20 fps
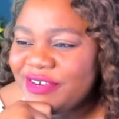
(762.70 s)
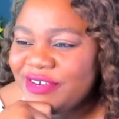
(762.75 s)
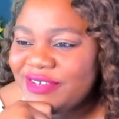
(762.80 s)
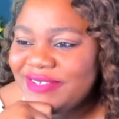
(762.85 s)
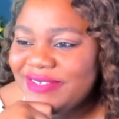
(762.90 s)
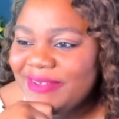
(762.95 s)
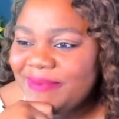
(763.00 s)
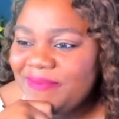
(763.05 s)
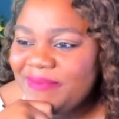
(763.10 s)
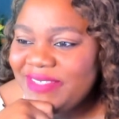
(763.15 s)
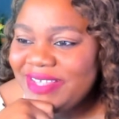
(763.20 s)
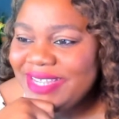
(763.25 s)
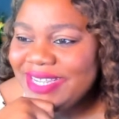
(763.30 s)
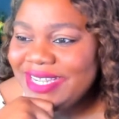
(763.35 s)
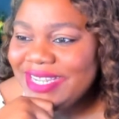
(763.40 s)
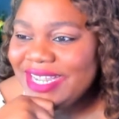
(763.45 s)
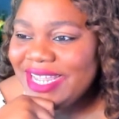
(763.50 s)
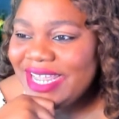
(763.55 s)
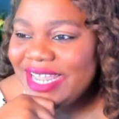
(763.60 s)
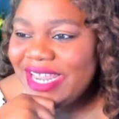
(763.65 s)
or
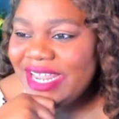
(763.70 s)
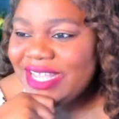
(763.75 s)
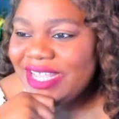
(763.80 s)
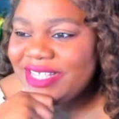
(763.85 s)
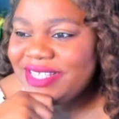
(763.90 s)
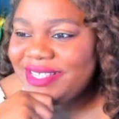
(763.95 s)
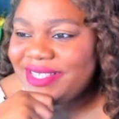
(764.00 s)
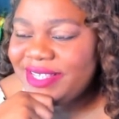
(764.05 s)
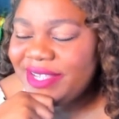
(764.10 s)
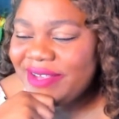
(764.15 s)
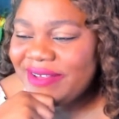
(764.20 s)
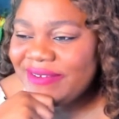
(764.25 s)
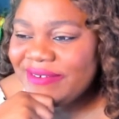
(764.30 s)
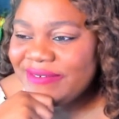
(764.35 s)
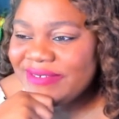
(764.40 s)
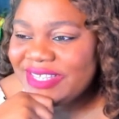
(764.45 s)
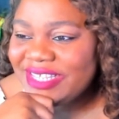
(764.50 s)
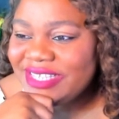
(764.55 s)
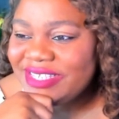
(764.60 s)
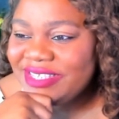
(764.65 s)
something.
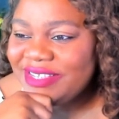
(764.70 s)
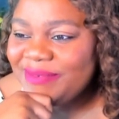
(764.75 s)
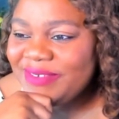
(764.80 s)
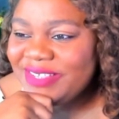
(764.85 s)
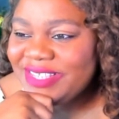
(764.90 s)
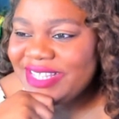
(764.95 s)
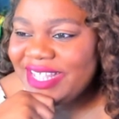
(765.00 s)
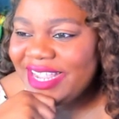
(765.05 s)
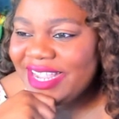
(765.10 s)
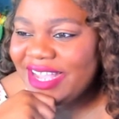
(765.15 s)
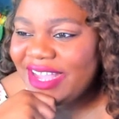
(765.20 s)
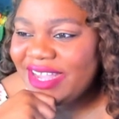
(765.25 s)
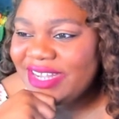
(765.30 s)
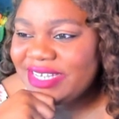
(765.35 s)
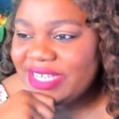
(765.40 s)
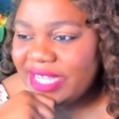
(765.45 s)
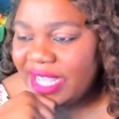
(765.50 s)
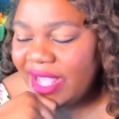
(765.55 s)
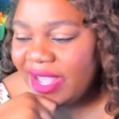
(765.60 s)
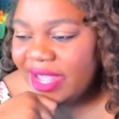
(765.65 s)
So since it was like a
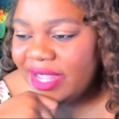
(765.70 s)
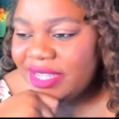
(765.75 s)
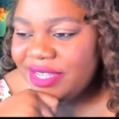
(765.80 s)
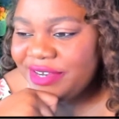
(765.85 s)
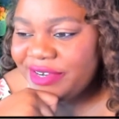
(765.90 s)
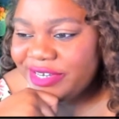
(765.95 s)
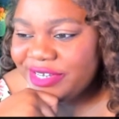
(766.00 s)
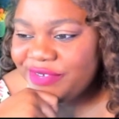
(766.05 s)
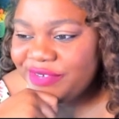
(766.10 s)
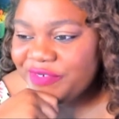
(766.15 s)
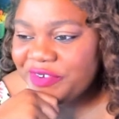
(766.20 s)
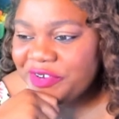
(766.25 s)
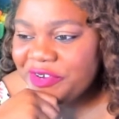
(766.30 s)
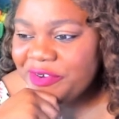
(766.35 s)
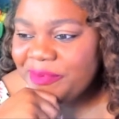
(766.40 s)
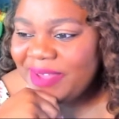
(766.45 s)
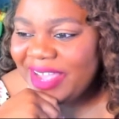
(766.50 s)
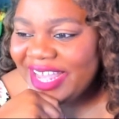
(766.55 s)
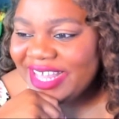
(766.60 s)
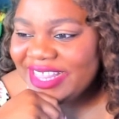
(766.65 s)
toddler's
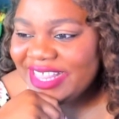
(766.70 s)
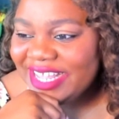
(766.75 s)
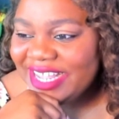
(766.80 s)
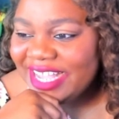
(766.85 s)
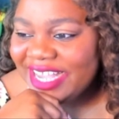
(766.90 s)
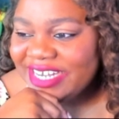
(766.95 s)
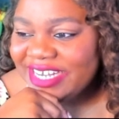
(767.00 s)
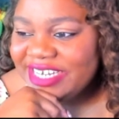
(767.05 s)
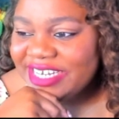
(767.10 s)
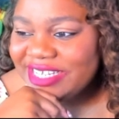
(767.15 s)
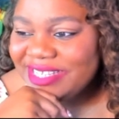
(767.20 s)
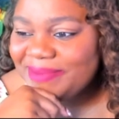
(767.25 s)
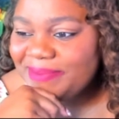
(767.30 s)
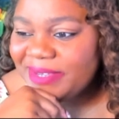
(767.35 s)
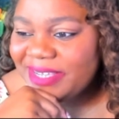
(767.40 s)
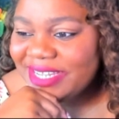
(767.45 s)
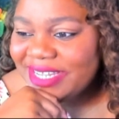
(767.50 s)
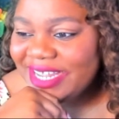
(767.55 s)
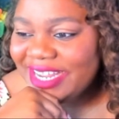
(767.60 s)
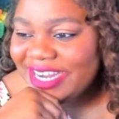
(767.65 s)
room, I think I just
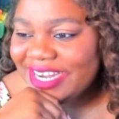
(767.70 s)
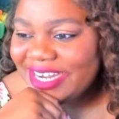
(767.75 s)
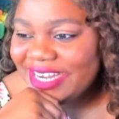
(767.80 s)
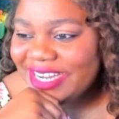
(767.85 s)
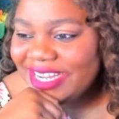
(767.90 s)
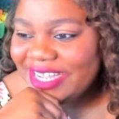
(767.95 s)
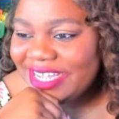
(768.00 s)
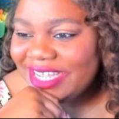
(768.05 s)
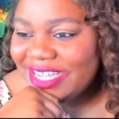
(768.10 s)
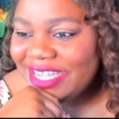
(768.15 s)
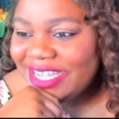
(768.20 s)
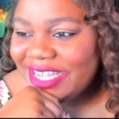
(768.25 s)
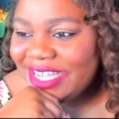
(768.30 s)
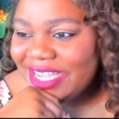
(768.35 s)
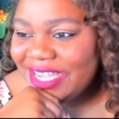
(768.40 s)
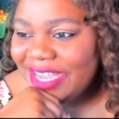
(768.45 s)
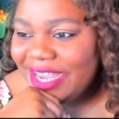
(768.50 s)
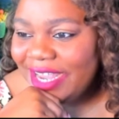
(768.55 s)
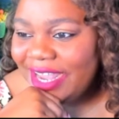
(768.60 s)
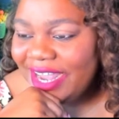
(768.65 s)
put like
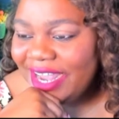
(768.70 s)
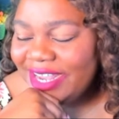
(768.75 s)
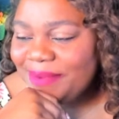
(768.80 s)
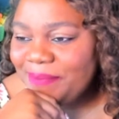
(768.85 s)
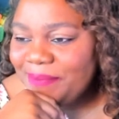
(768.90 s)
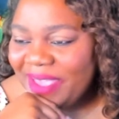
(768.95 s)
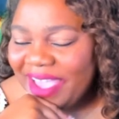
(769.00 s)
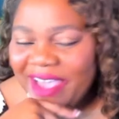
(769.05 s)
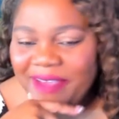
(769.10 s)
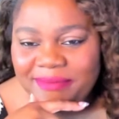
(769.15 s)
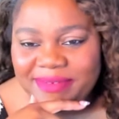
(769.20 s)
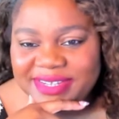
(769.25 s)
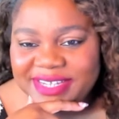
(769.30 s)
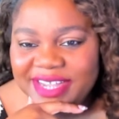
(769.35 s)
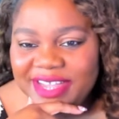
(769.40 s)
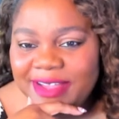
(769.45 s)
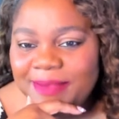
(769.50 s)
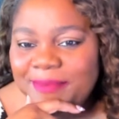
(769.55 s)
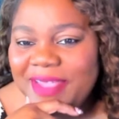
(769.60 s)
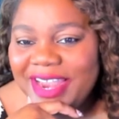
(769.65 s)
a
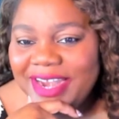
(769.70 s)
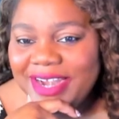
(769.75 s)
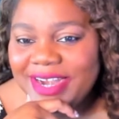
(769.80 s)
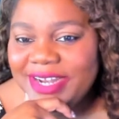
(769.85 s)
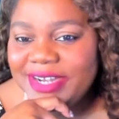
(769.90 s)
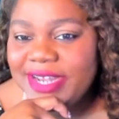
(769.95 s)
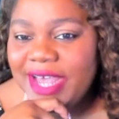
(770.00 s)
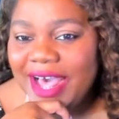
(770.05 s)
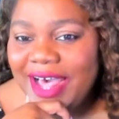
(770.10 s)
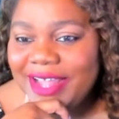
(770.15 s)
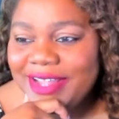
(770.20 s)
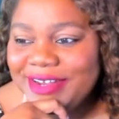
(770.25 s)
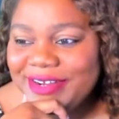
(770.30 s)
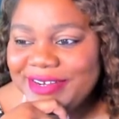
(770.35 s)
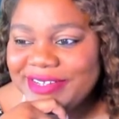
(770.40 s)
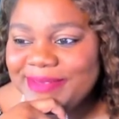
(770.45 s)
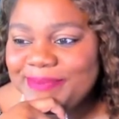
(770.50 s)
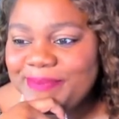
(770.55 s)
bathtub in a toddler's